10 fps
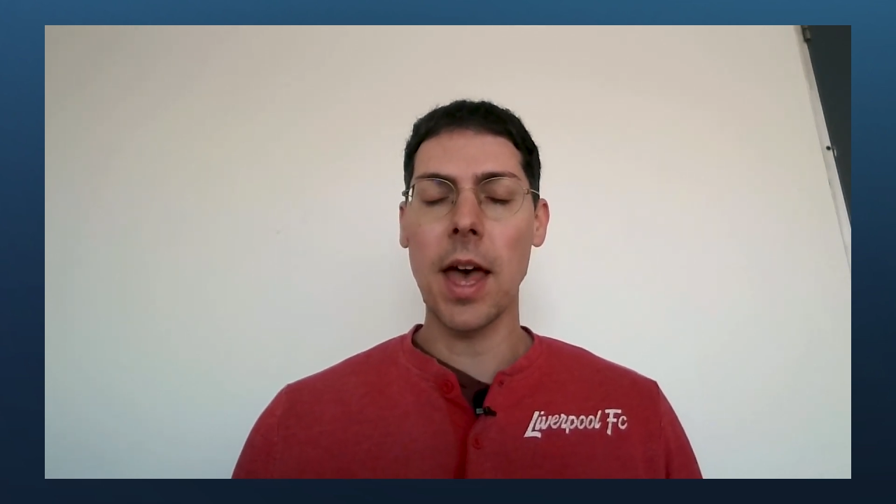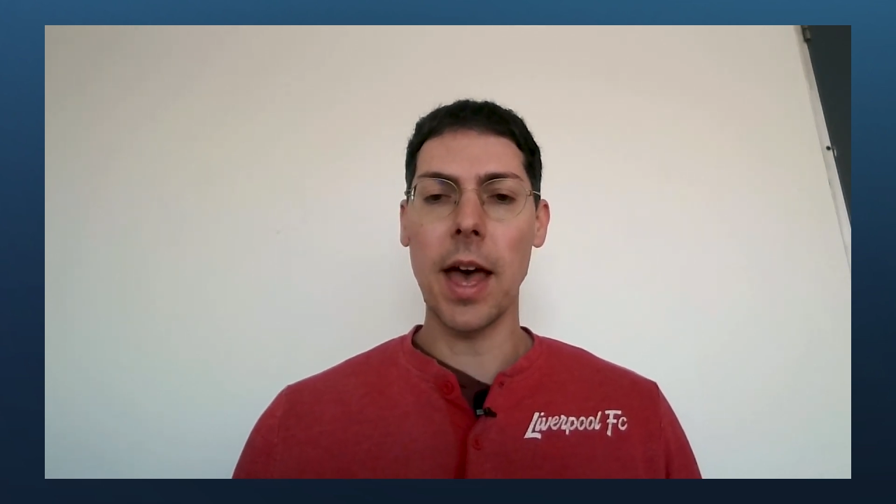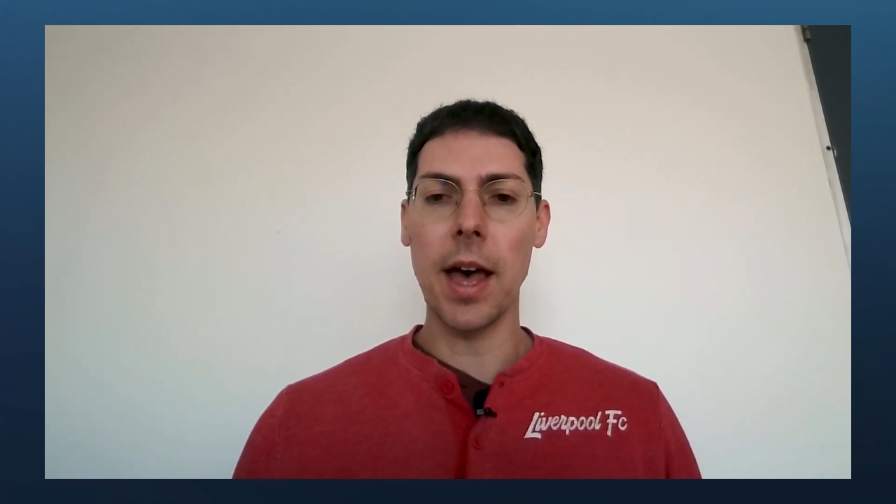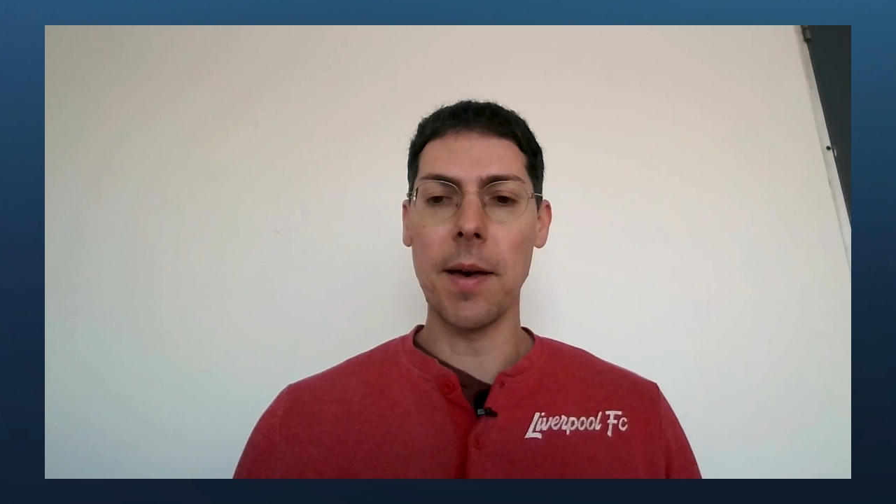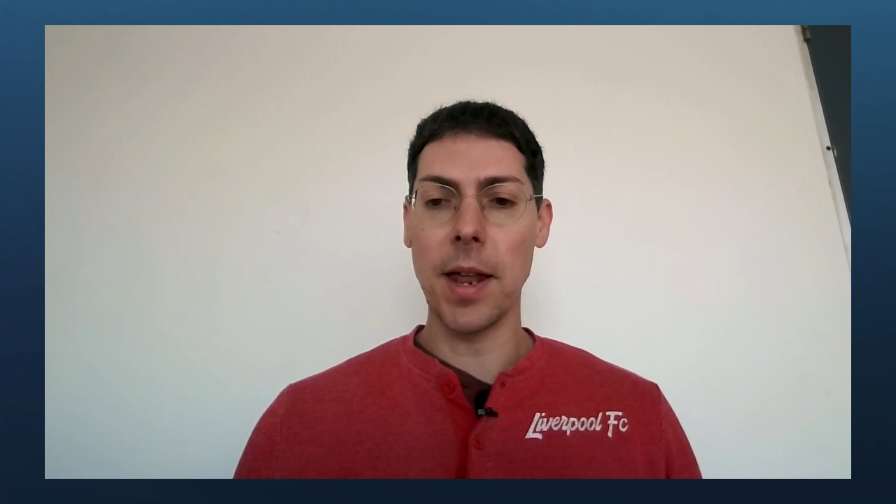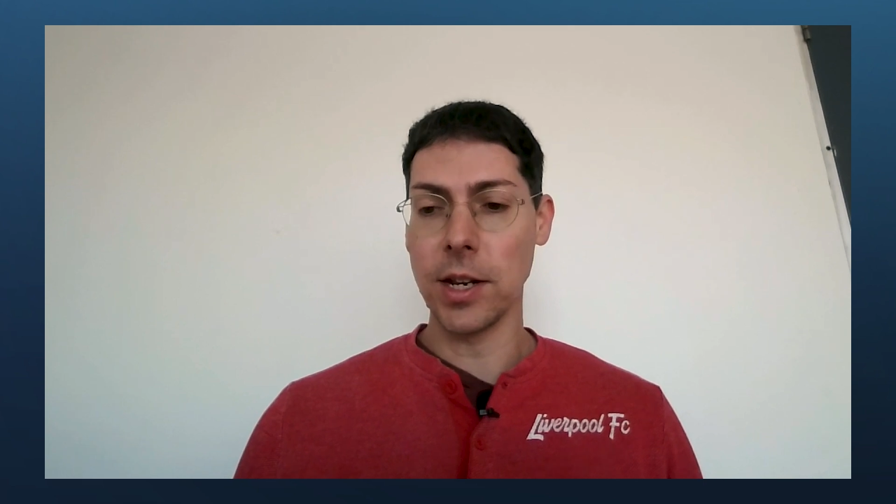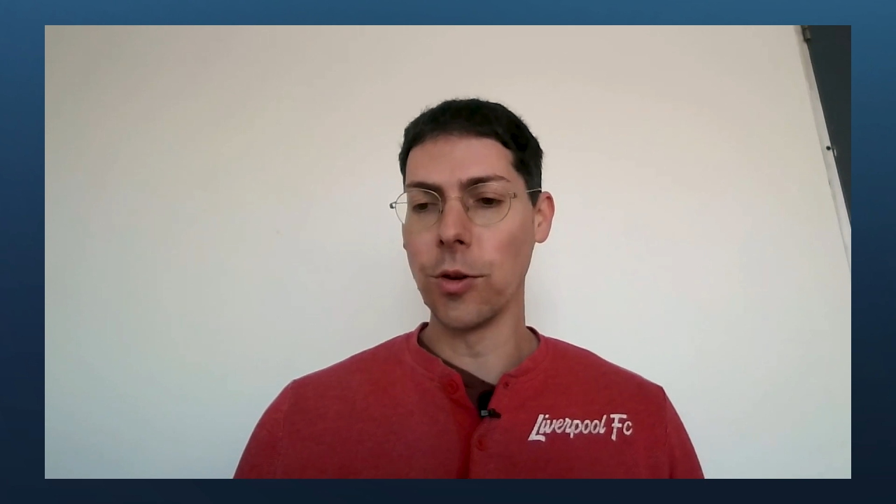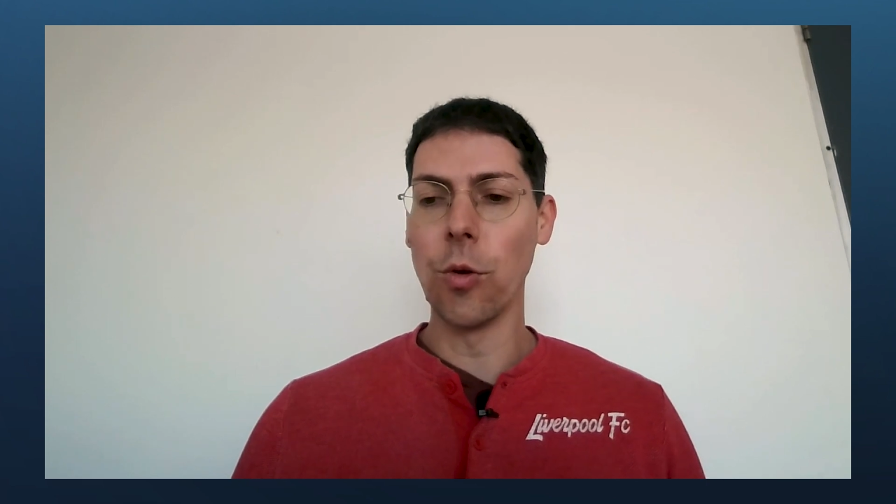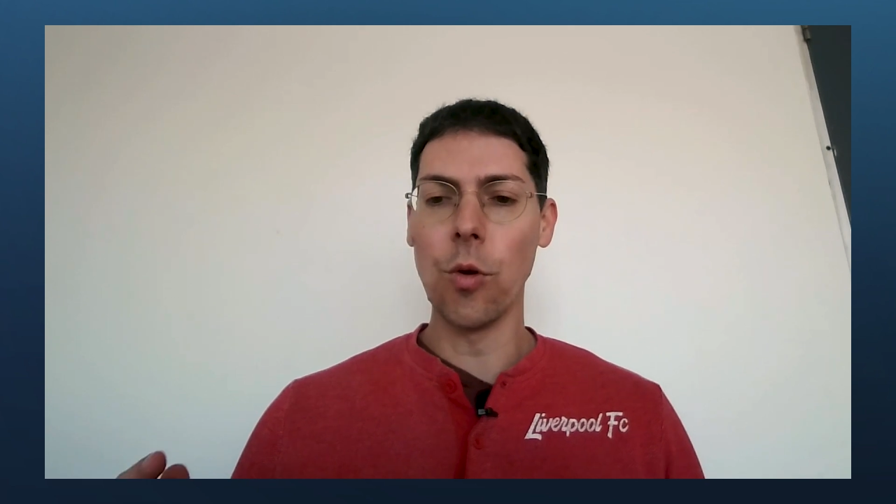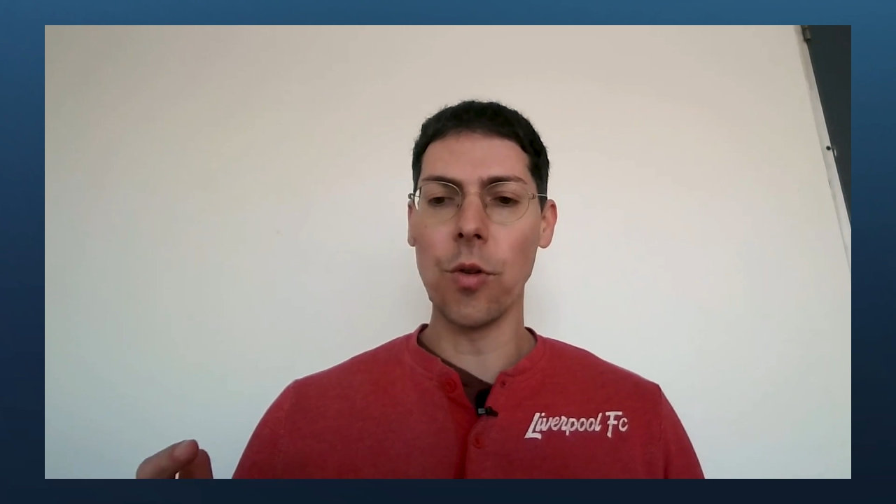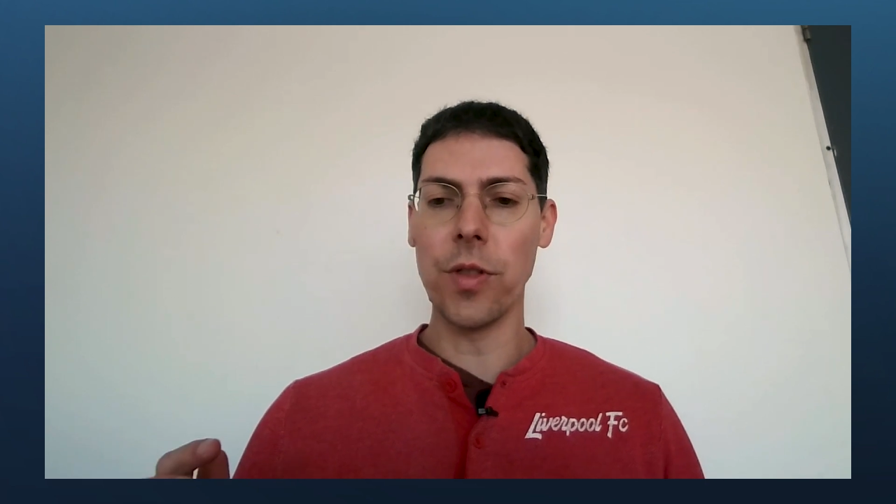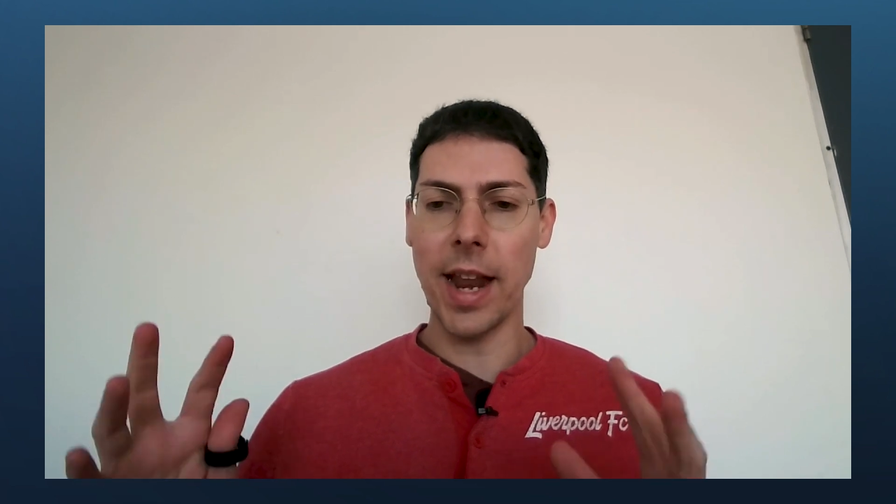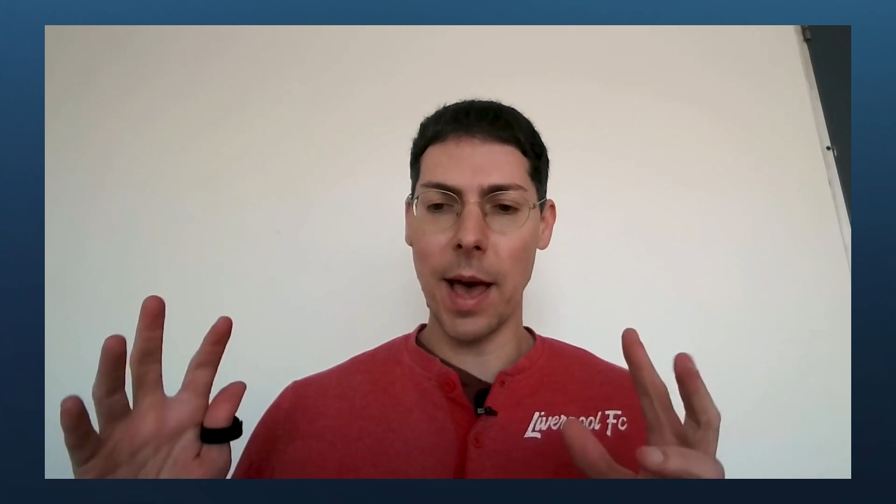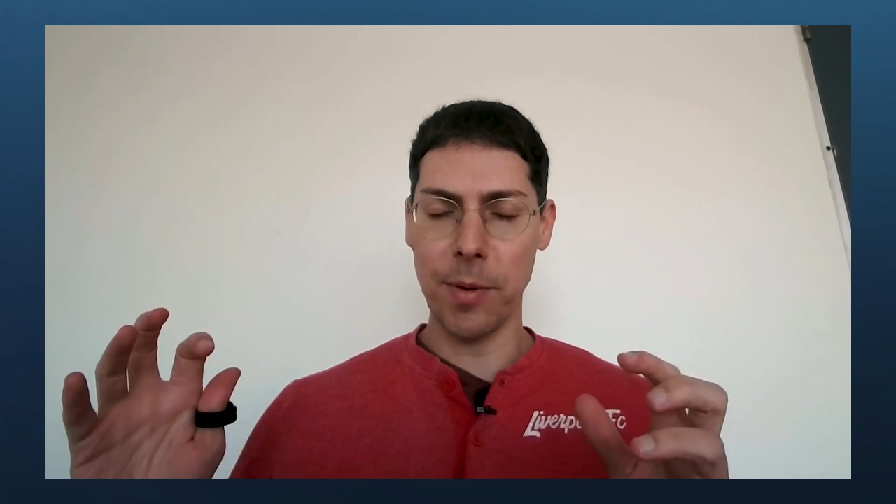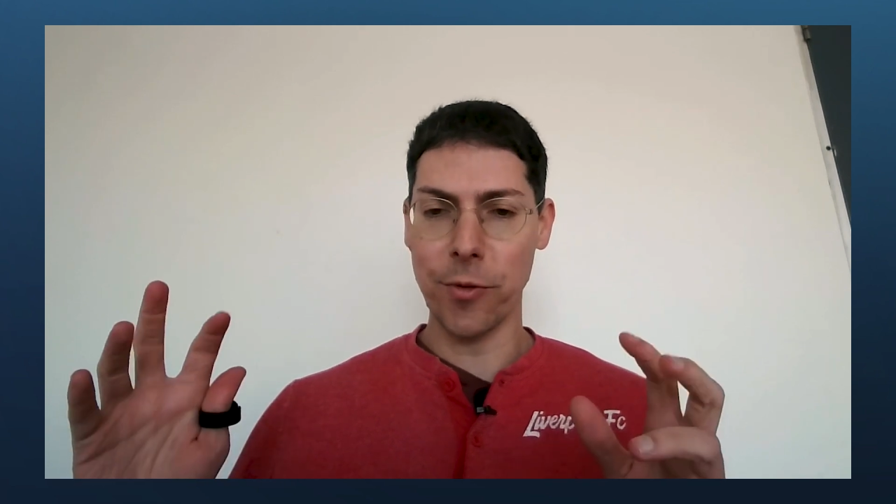and ignore
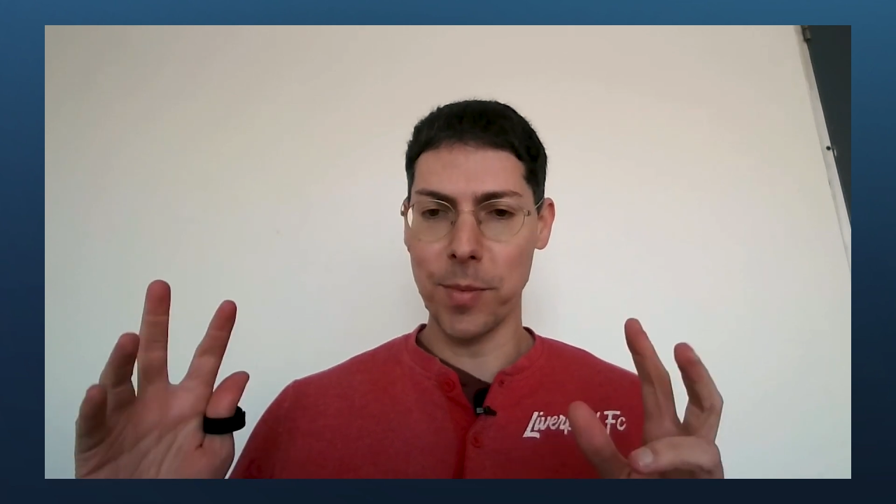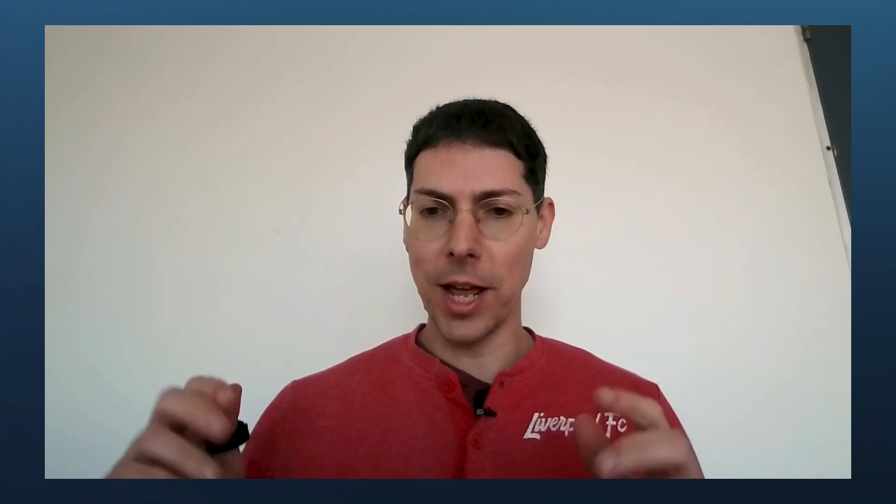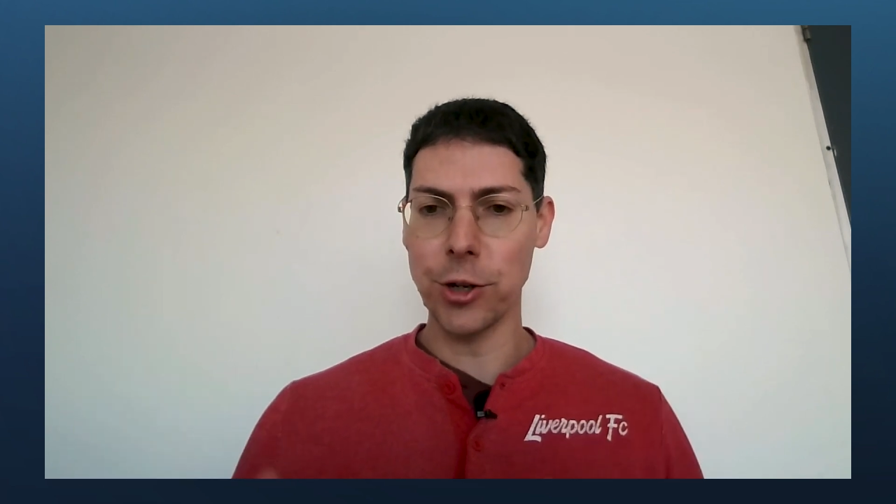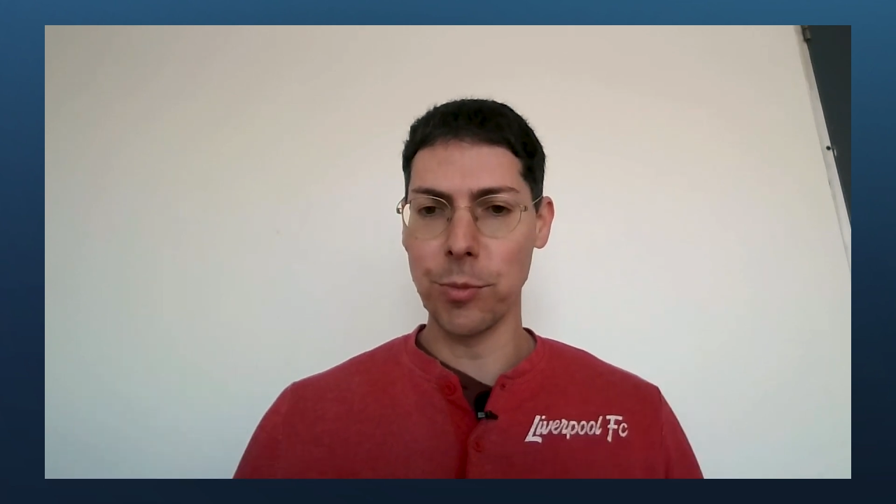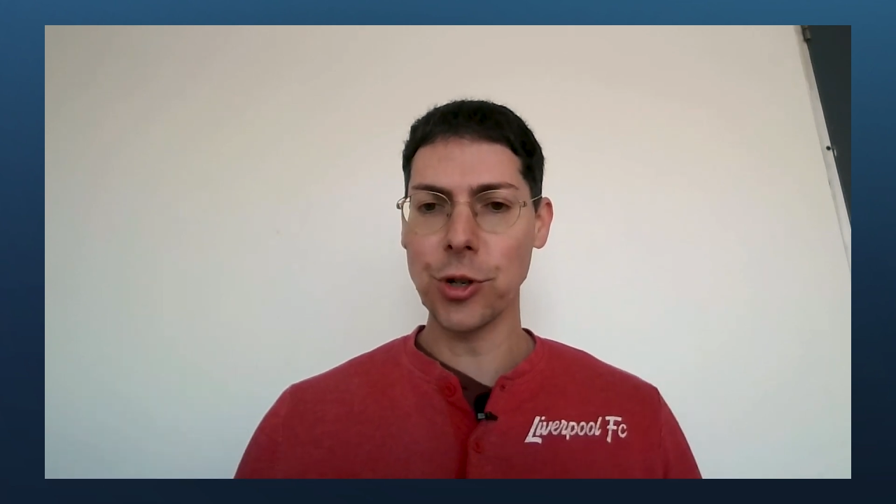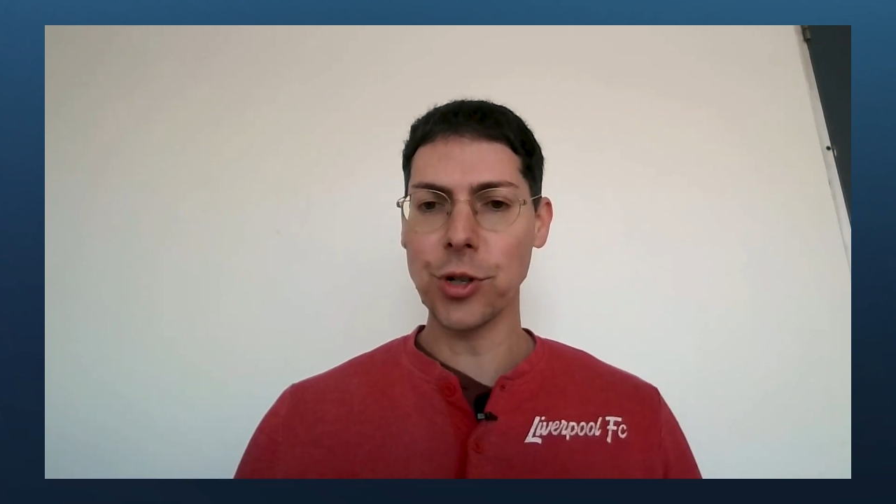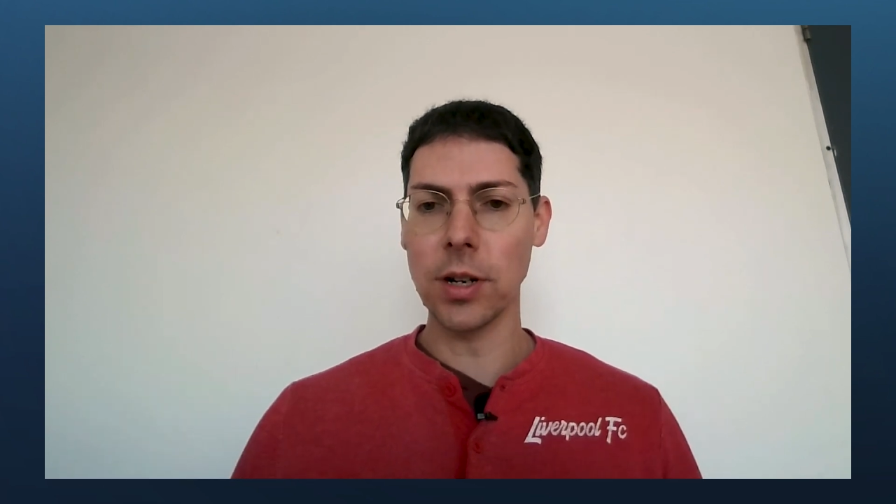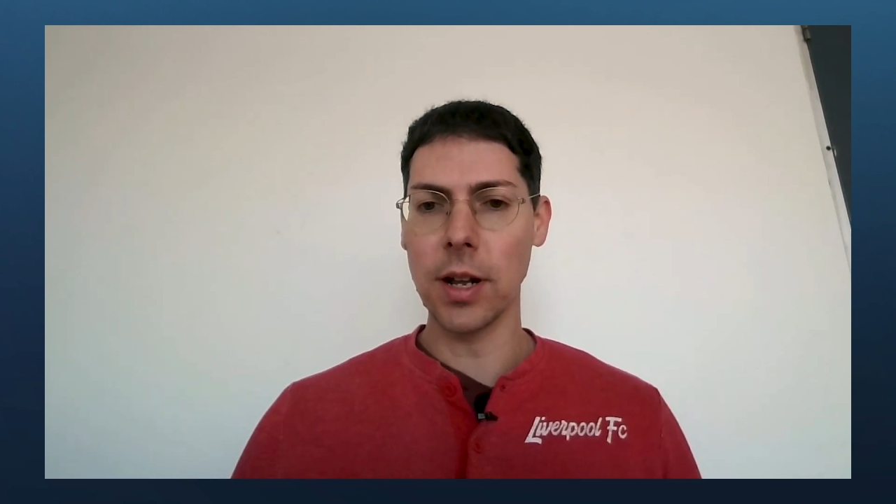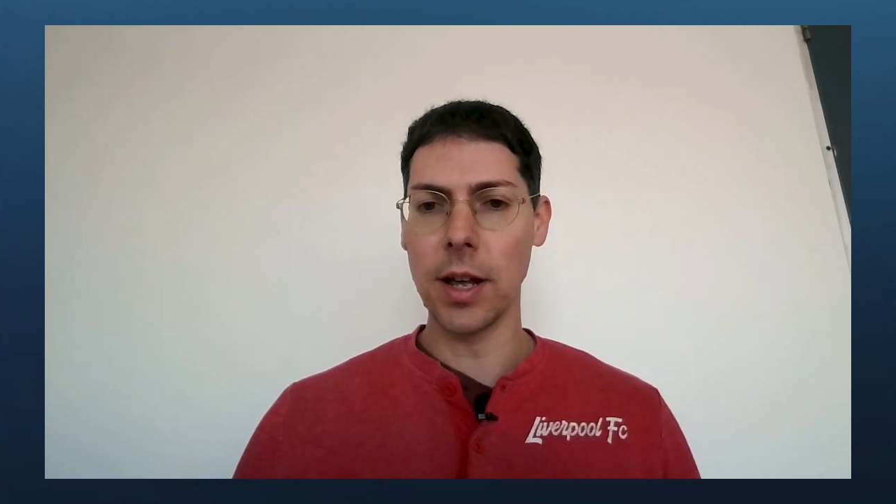that happened from an attribution